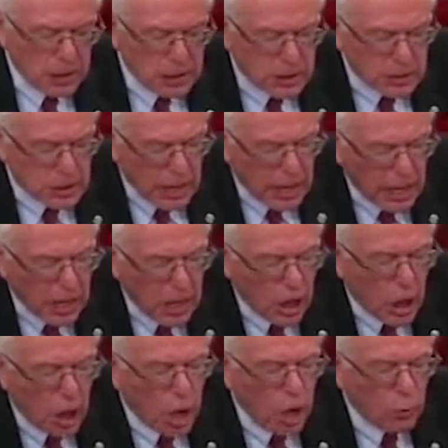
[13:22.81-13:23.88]
today
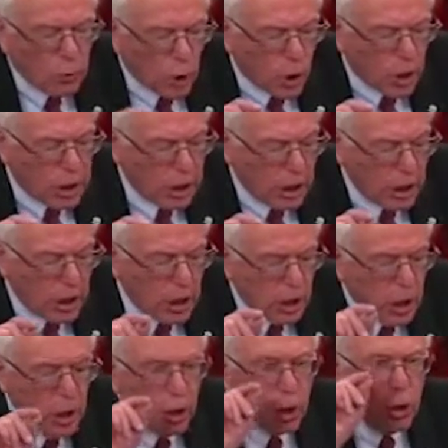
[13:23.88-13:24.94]
are
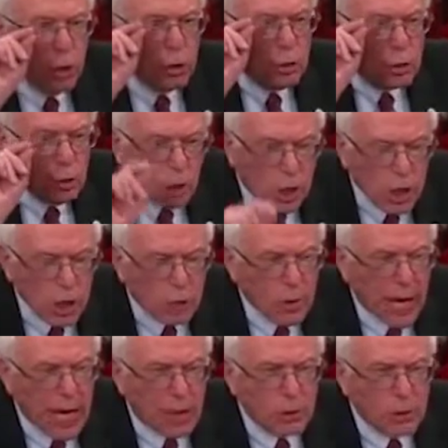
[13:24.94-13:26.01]
working
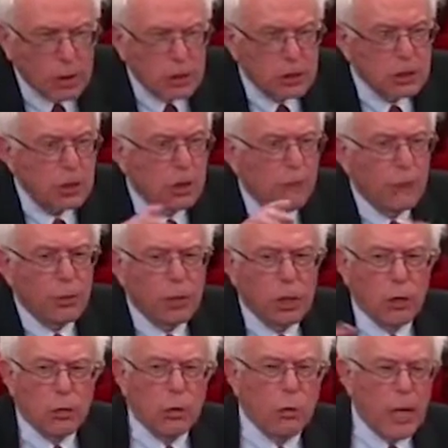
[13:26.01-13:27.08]
longer hours for
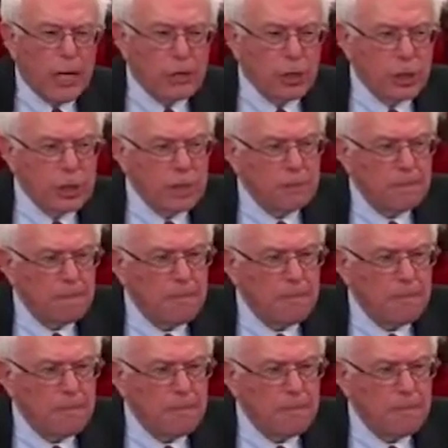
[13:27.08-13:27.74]
lower wages,